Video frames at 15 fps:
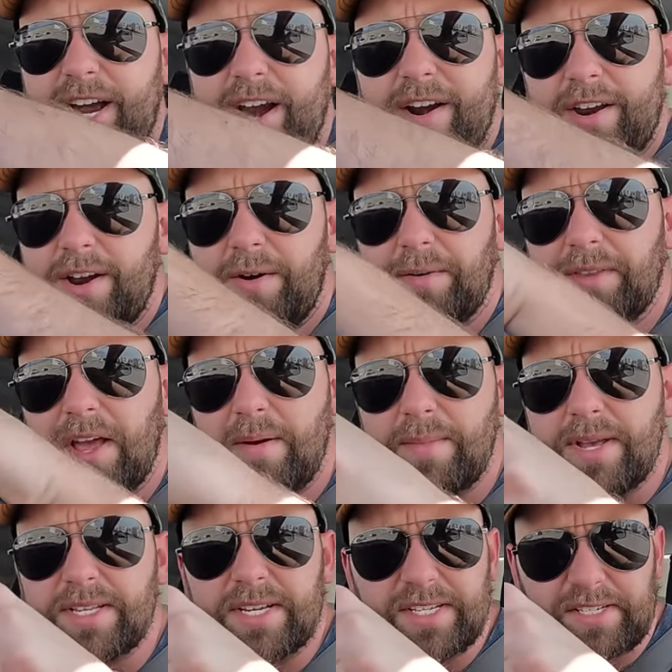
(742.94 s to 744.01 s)
Tire. You know what that
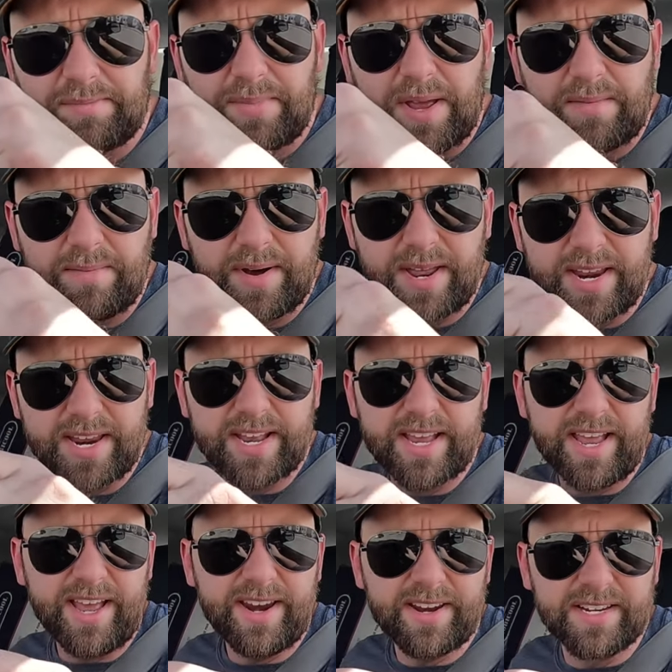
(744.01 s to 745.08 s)
means. I spent money
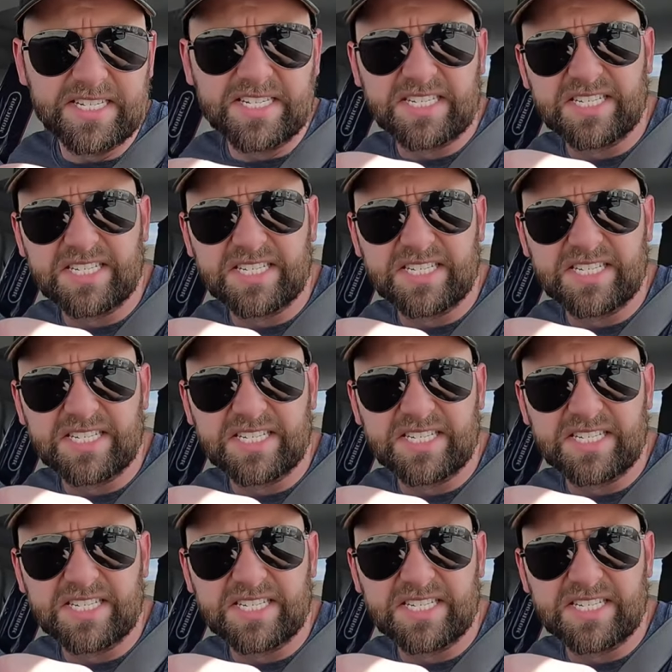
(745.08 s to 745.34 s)
again.